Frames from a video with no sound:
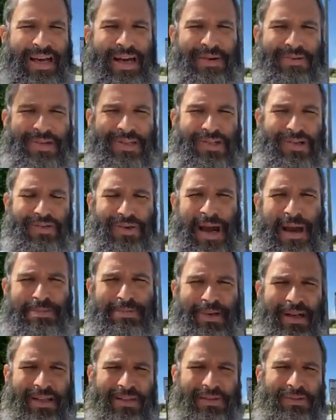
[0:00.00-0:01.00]
I was
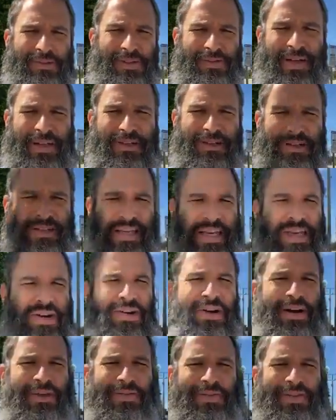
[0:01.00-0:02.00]
trapped on the roof. I couldn't get
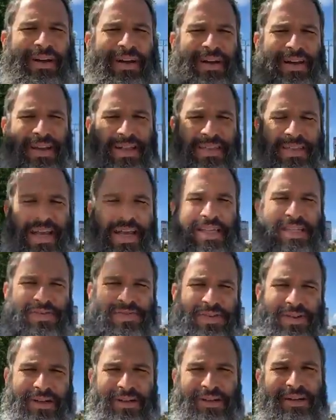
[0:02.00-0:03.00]
off. Thanks
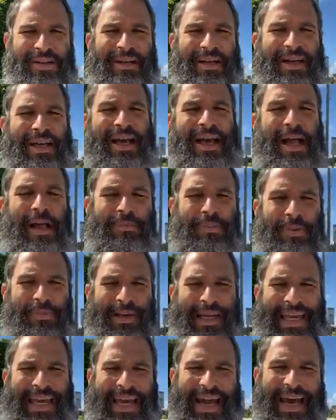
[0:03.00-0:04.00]
for helping
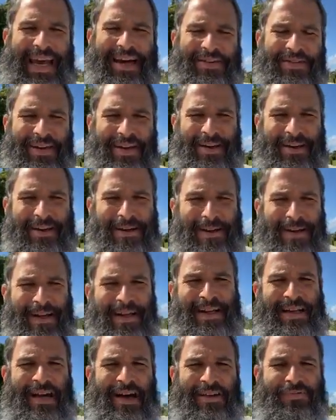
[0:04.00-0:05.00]
me get out of here.
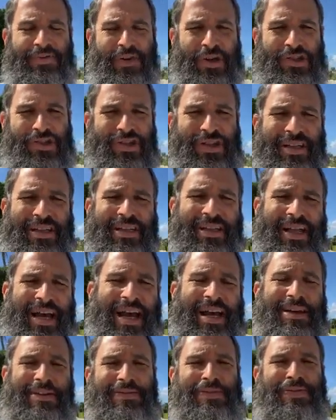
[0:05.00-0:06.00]
Unfortunately in
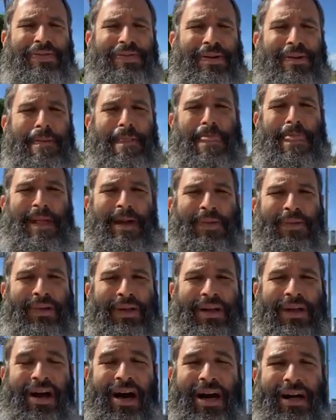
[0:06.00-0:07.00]
life,
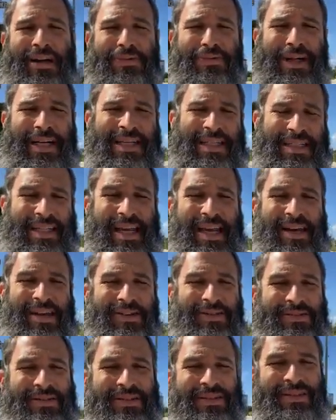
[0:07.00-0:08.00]
when God rains
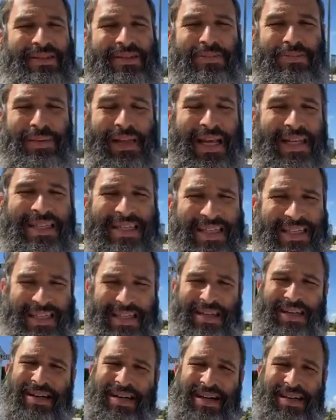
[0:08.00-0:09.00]
down blessings
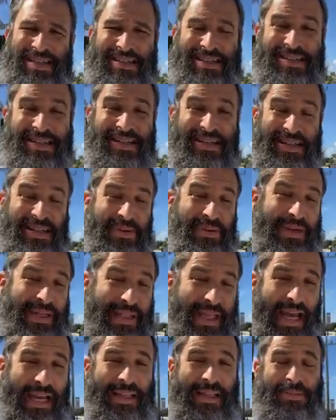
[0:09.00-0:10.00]
on us, we
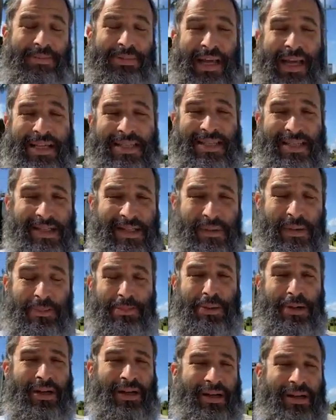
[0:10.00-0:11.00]
take the blessings, we
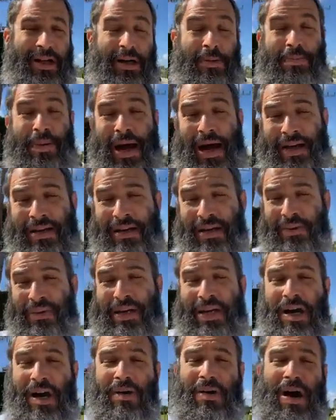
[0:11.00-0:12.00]
put it in our pocket, and
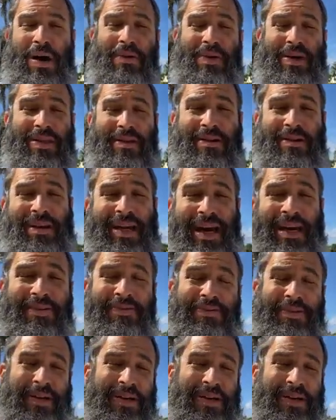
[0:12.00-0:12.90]
we go on with our life.